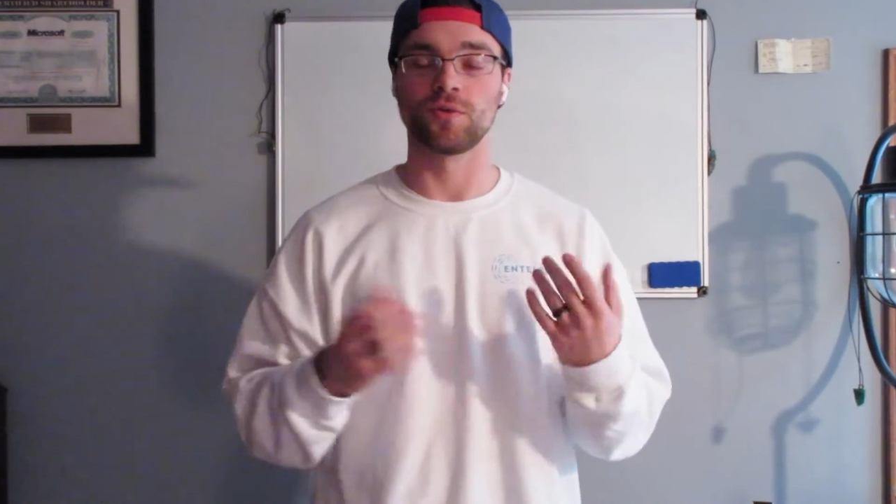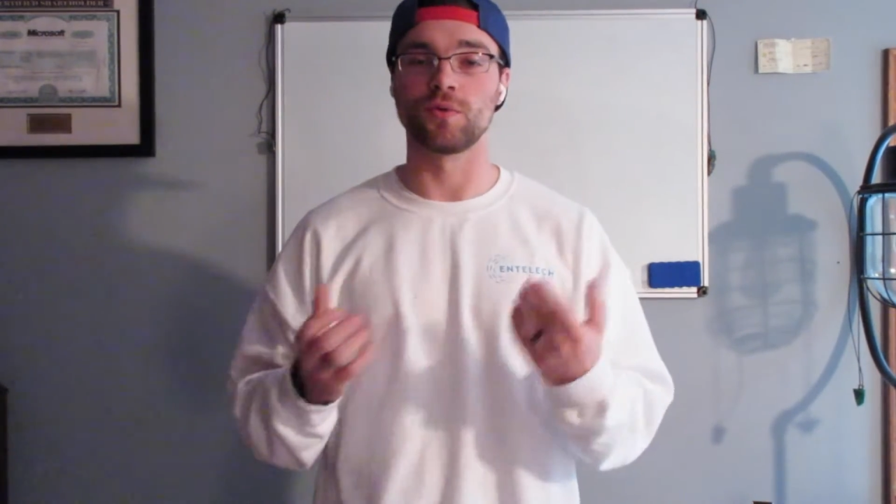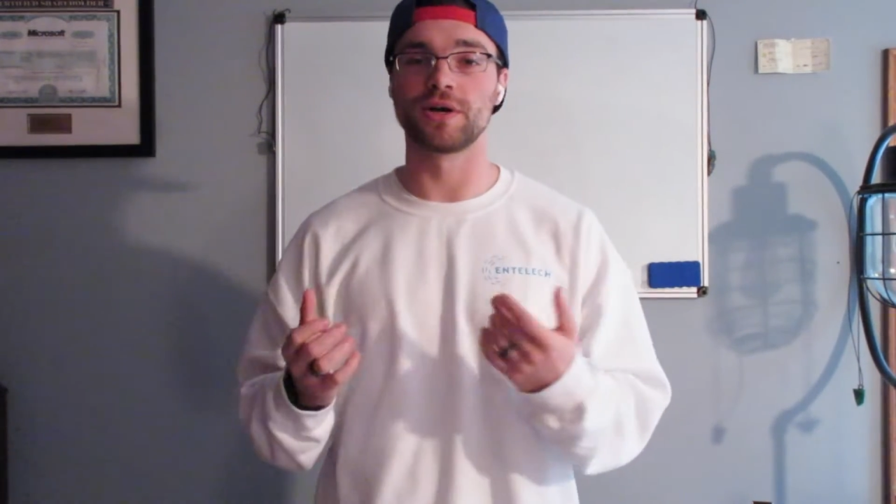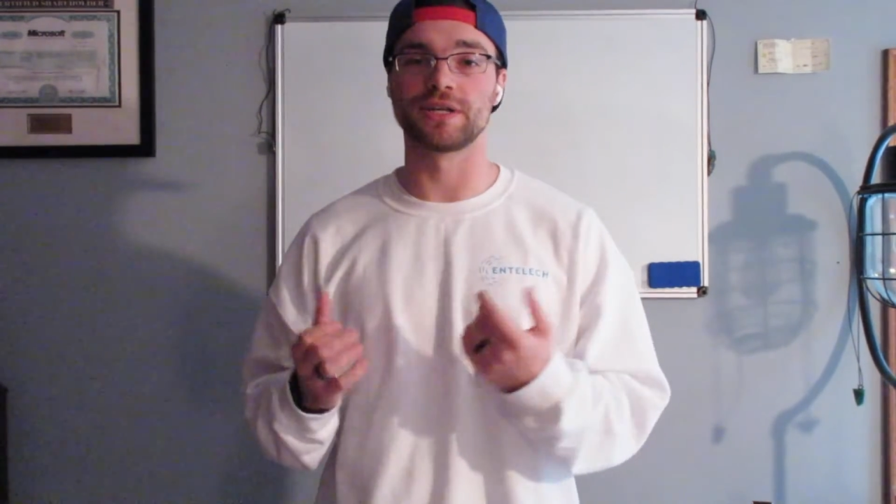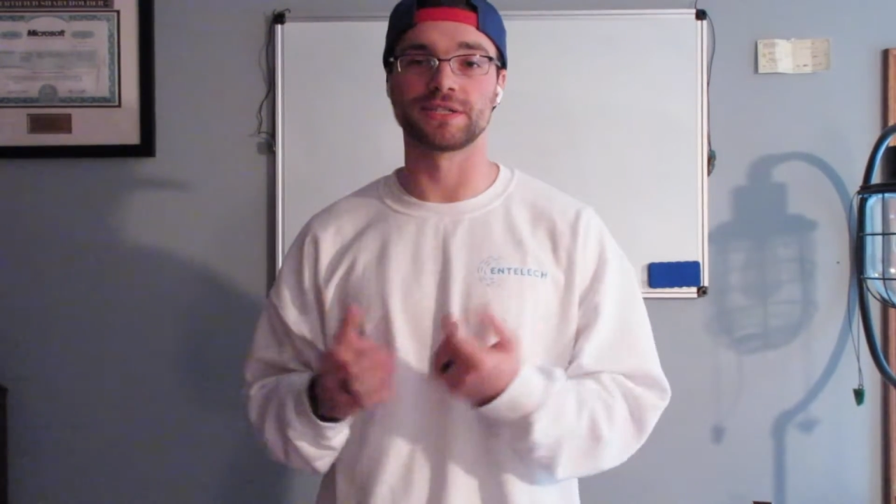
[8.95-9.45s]

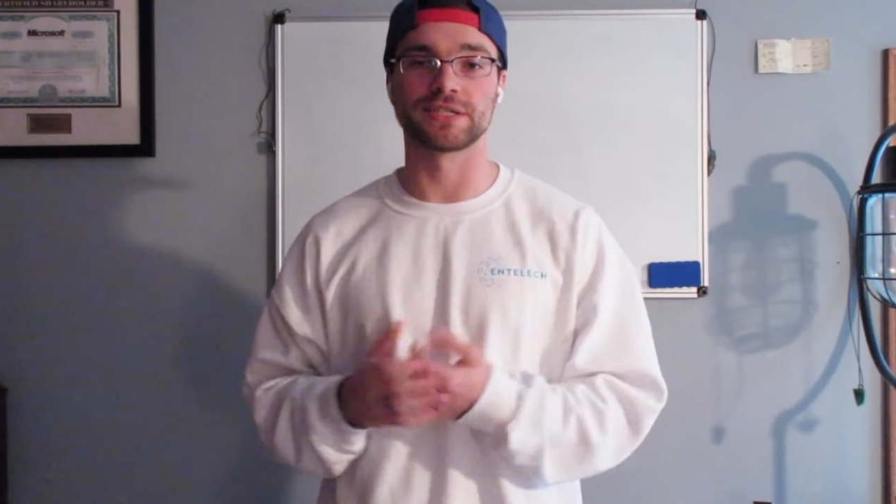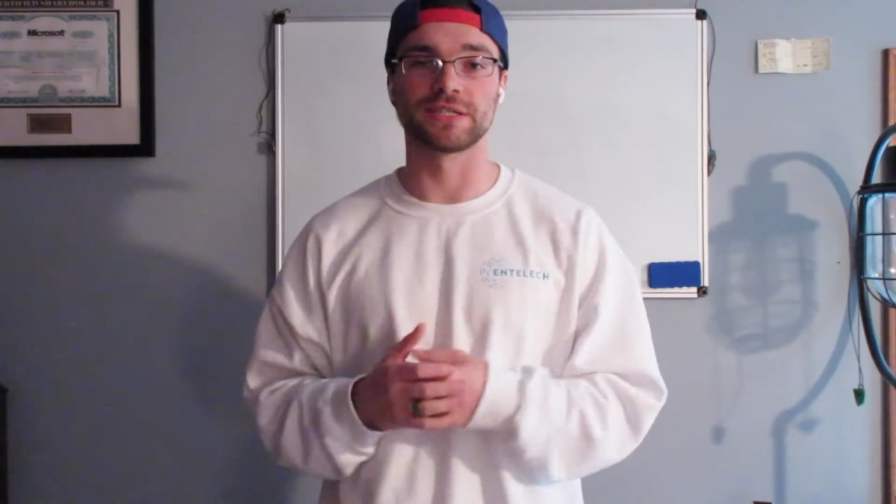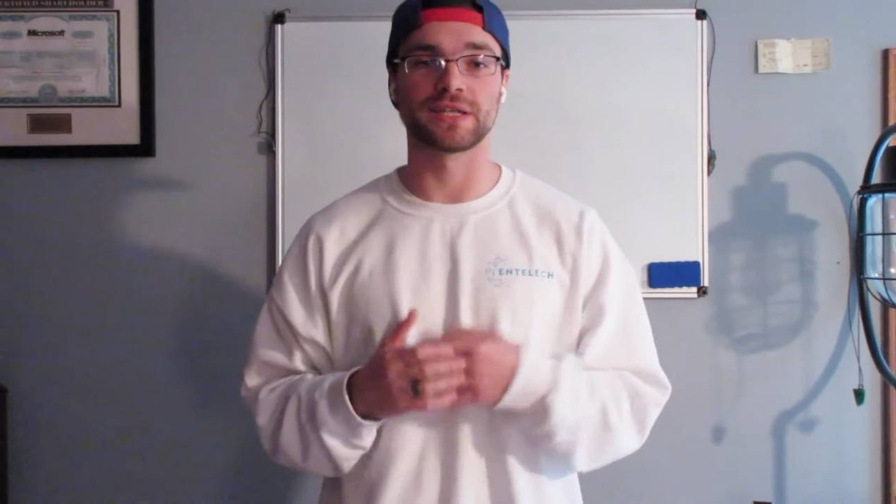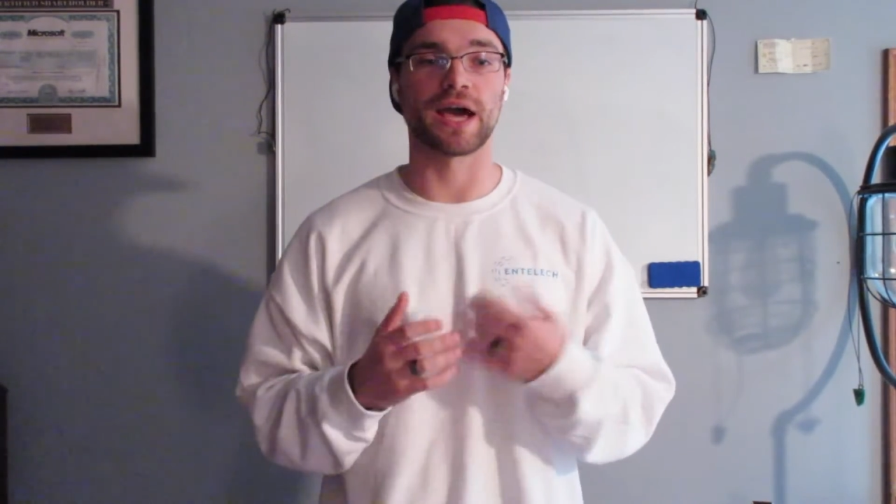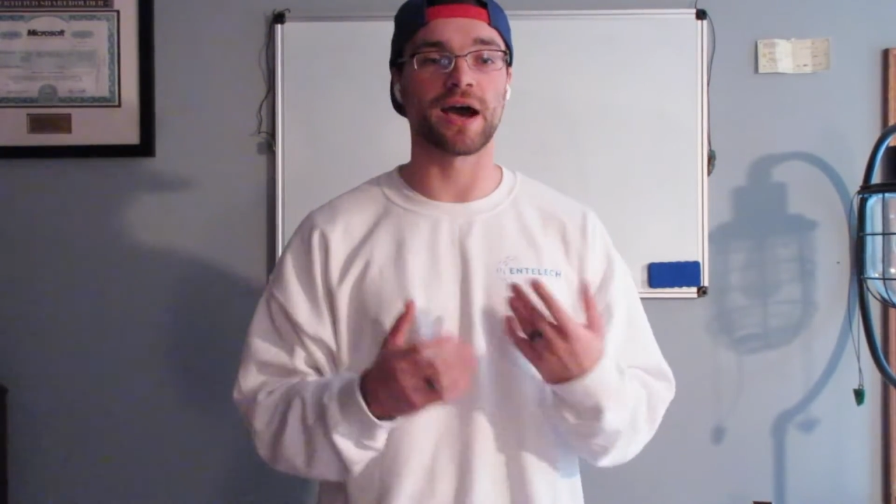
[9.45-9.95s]
What is
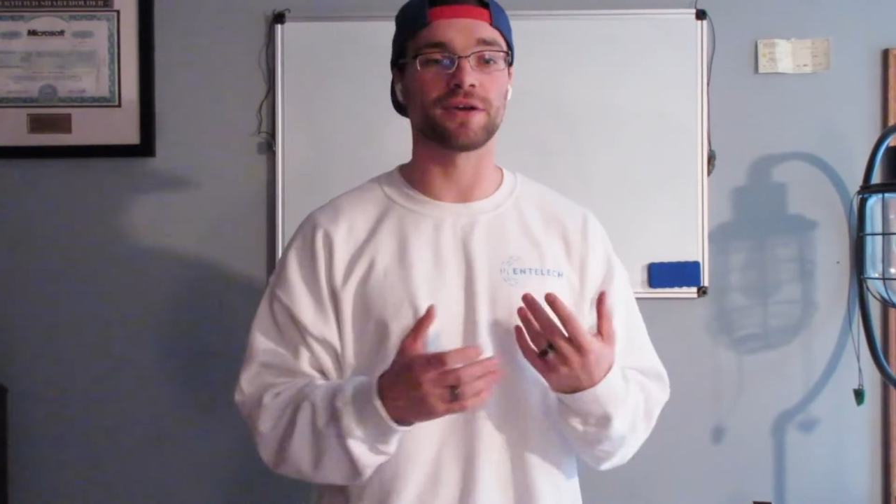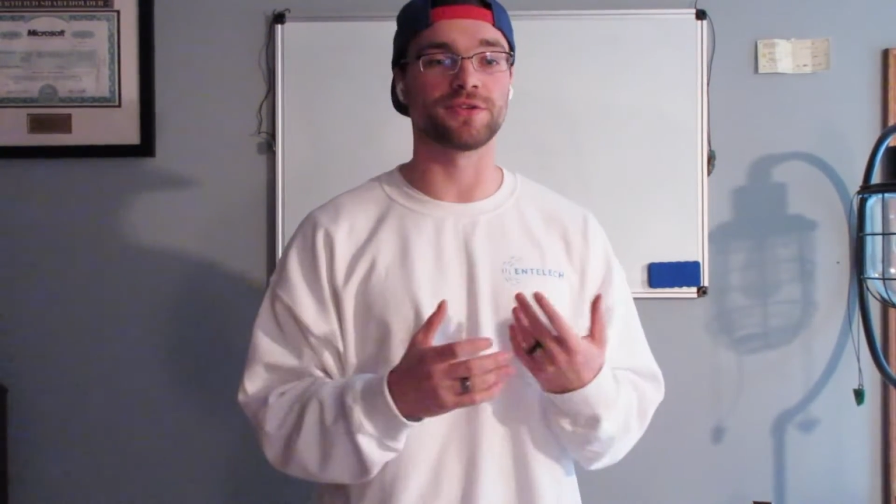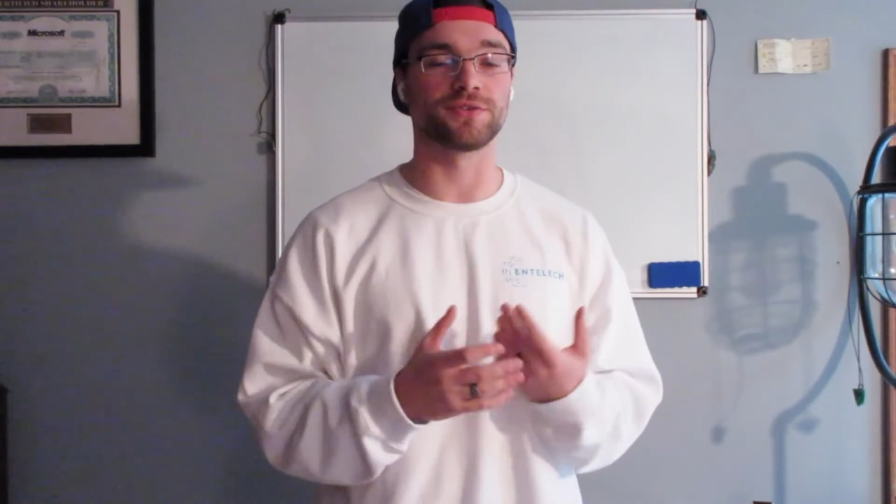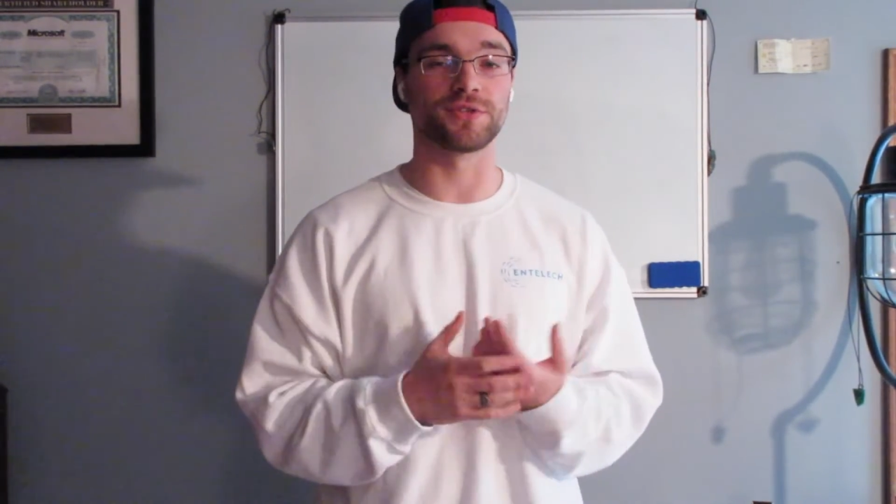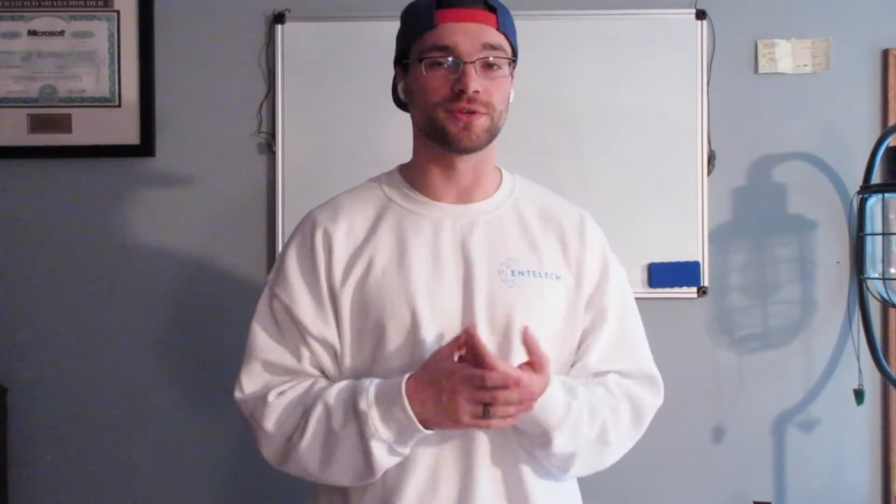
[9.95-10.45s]
it? How do
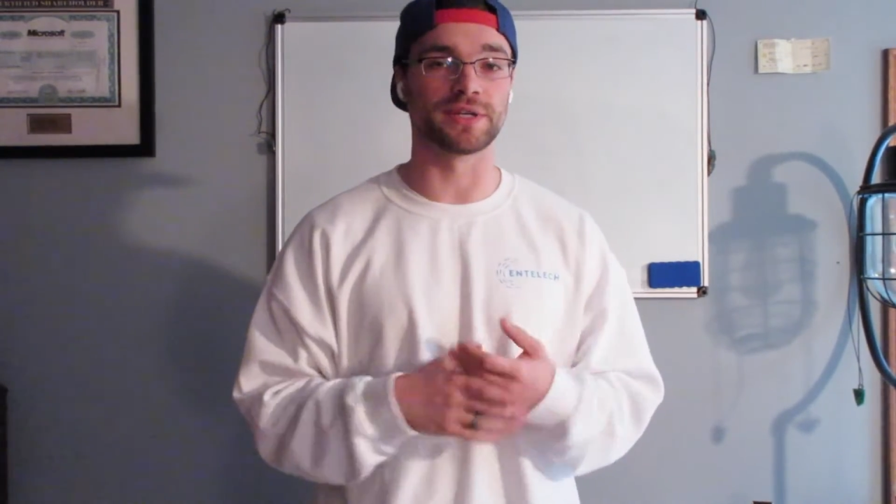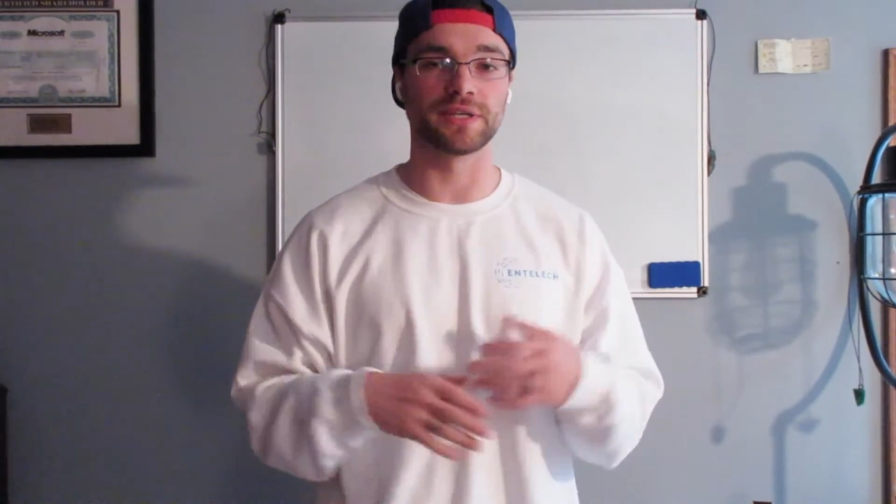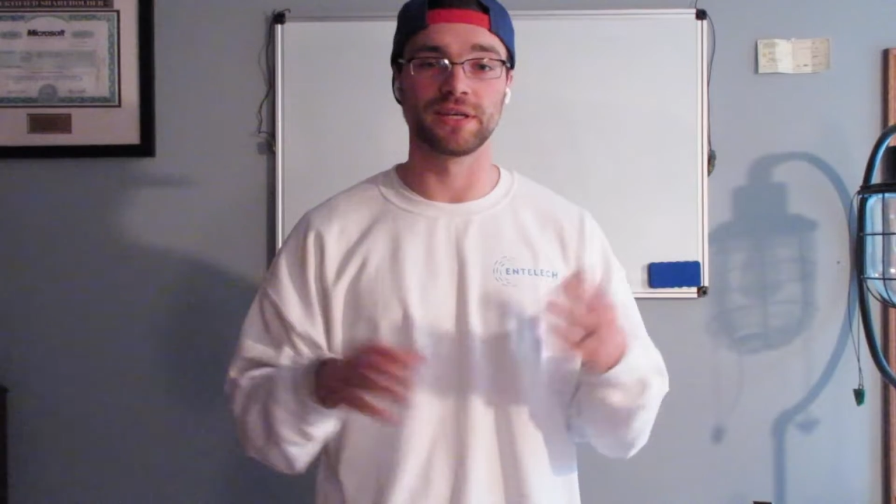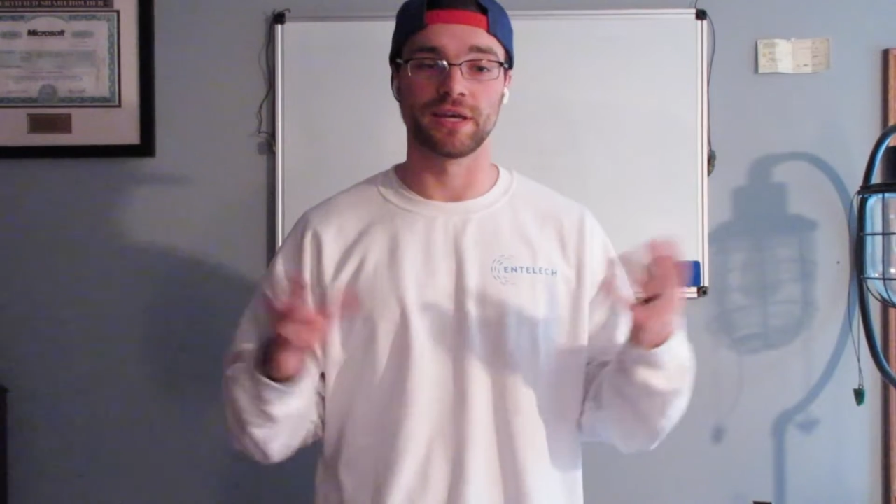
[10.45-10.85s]
you do it?